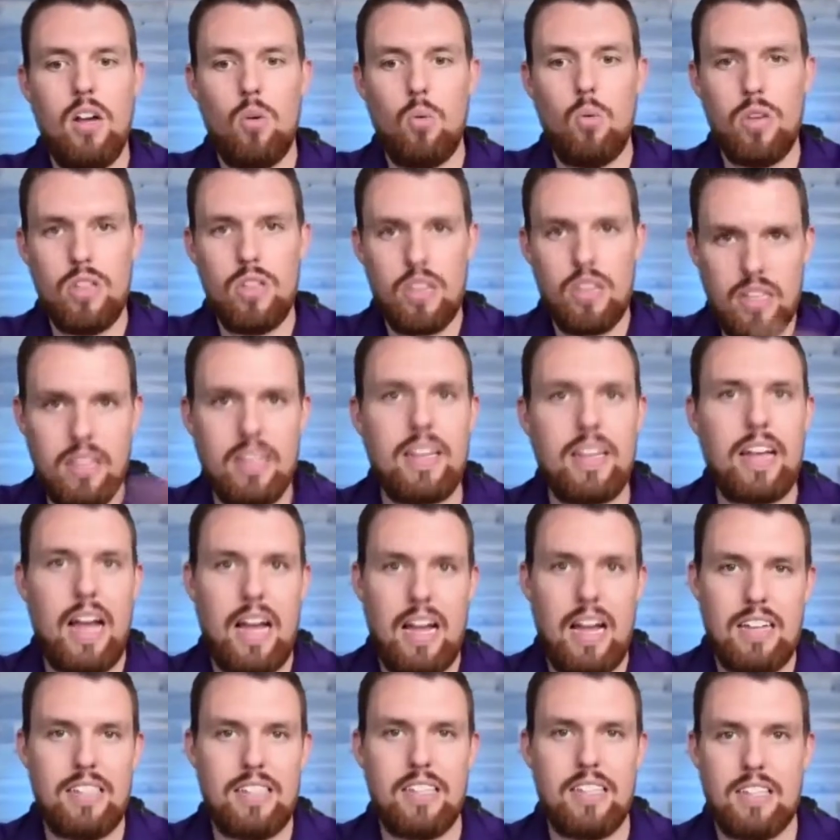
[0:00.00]
within the
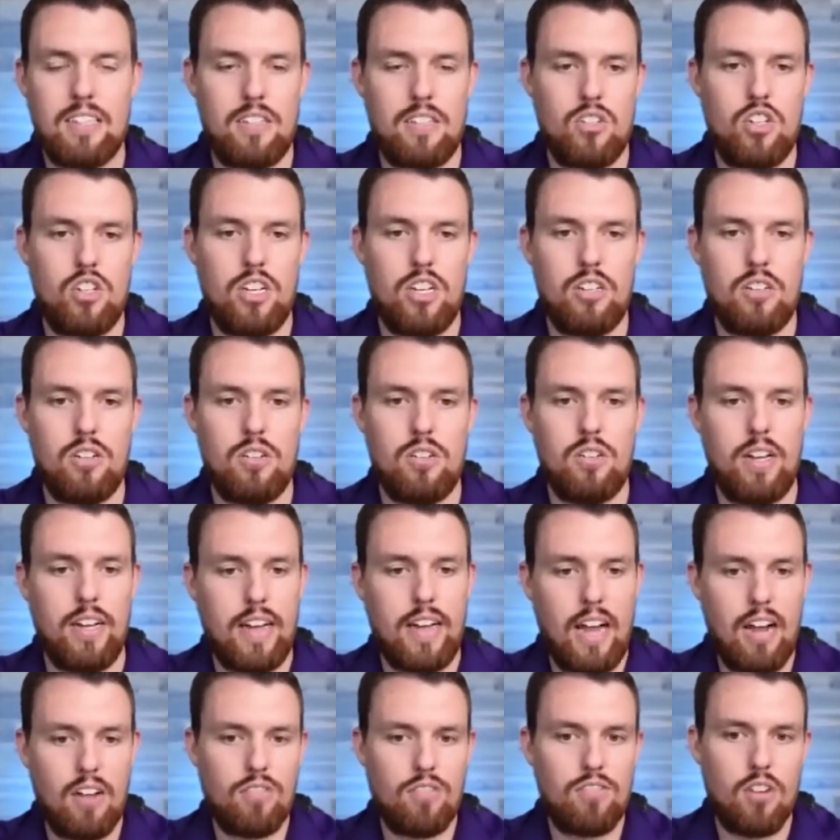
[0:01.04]
context of the channel like
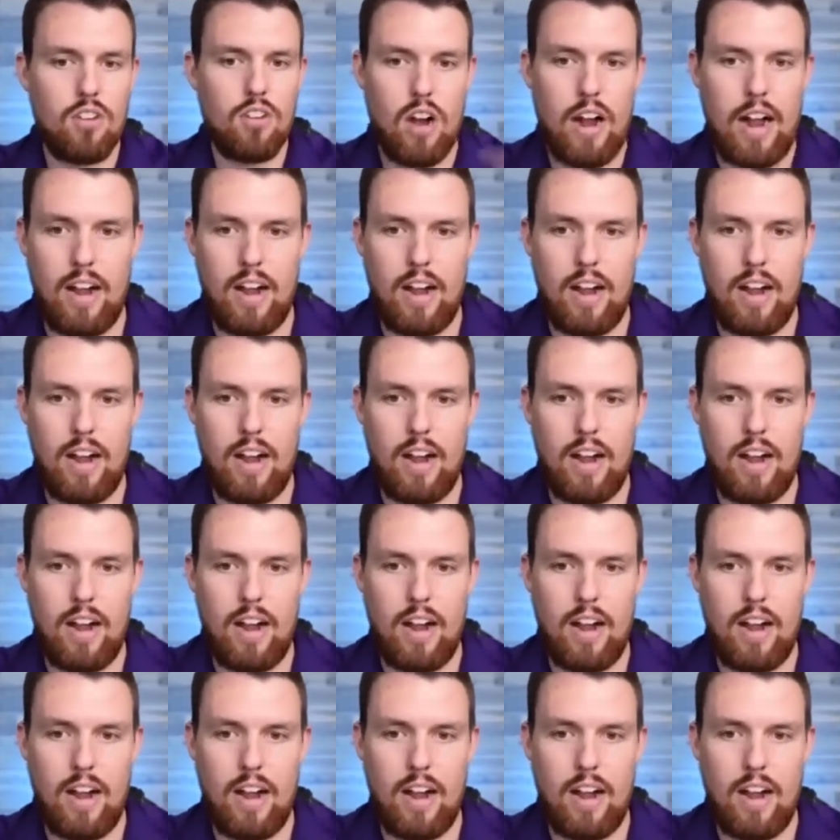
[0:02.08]
how far